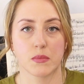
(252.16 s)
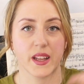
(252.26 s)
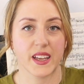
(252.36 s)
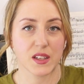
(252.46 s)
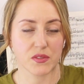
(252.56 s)

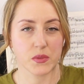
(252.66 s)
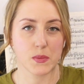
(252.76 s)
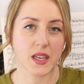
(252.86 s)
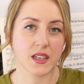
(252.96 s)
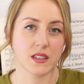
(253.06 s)
Playing it from the
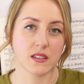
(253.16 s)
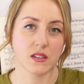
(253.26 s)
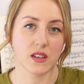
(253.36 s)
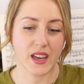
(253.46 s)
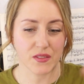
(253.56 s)
beginning
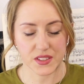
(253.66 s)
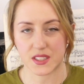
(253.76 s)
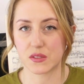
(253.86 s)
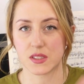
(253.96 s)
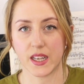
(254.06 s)
every
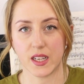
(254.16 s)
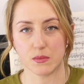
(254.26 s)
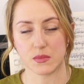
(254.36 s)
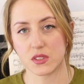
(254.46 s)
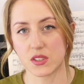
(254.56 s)
single
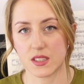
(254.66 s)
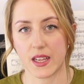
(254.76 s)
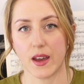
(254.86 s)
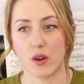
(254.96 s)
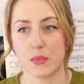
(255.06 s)
time doesn't
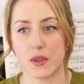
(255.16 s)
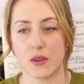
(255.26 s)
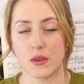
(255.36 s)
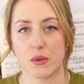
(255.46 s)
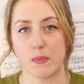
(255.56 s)
help you